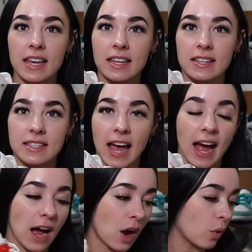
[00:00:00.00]
is
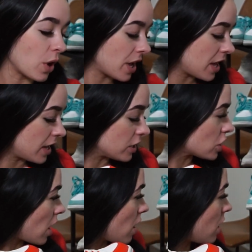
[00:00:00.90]
how
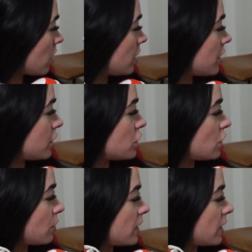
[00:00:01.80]
tall the shoe